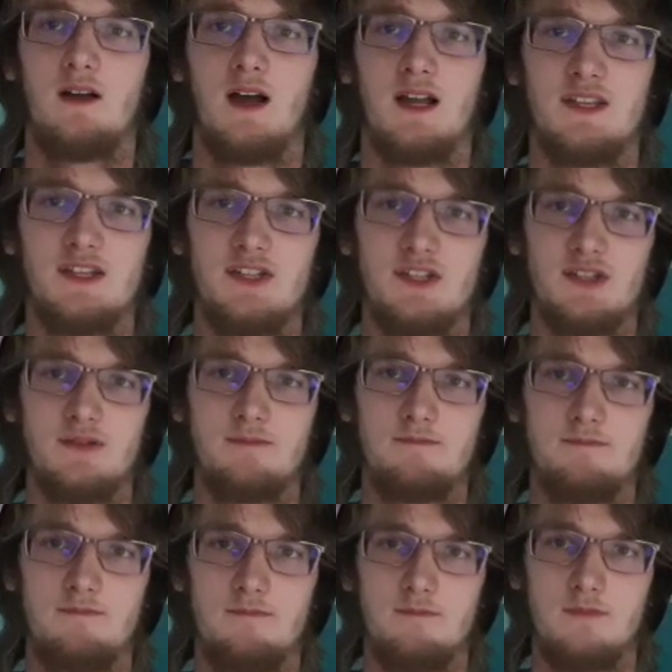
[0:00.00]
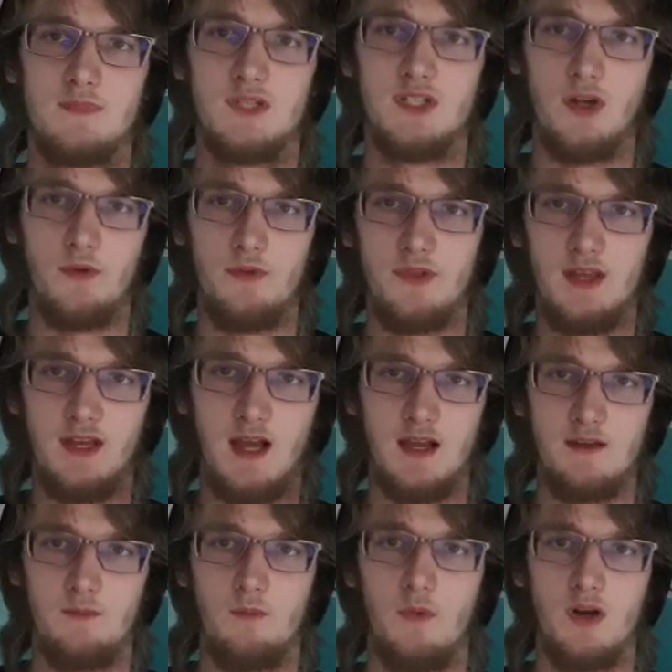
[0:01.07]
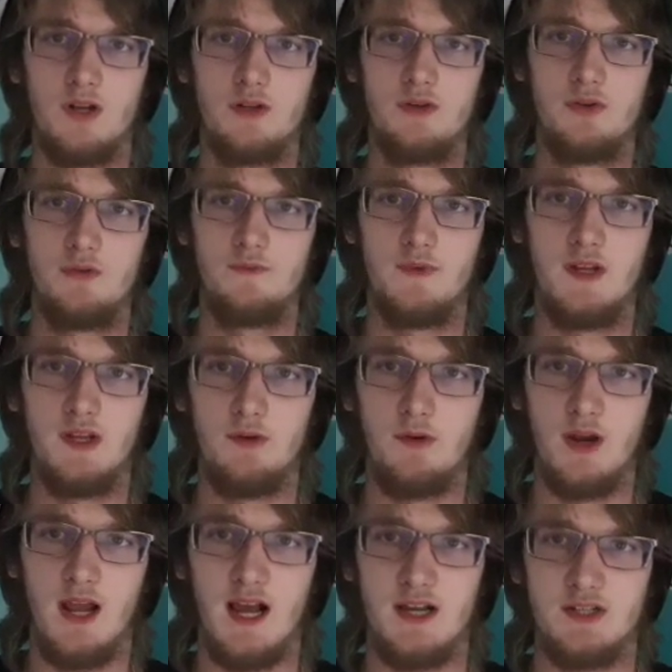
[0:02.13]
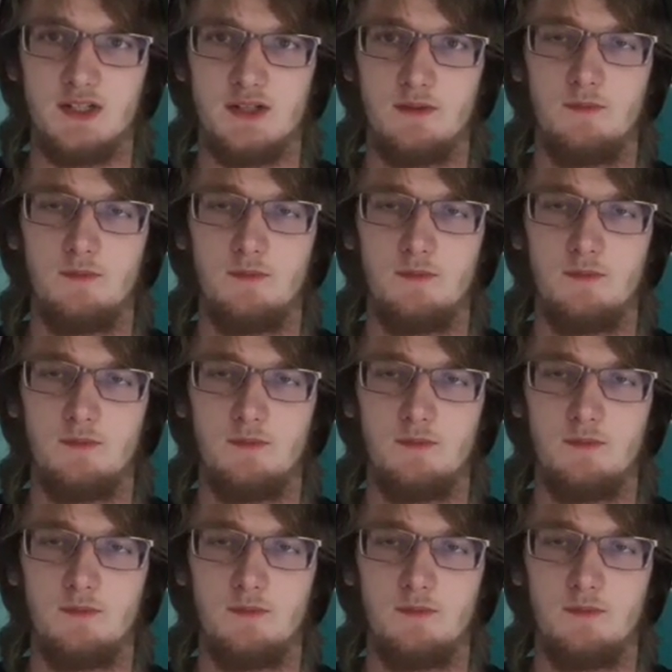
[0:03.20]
I just don't think I want to do video reactions.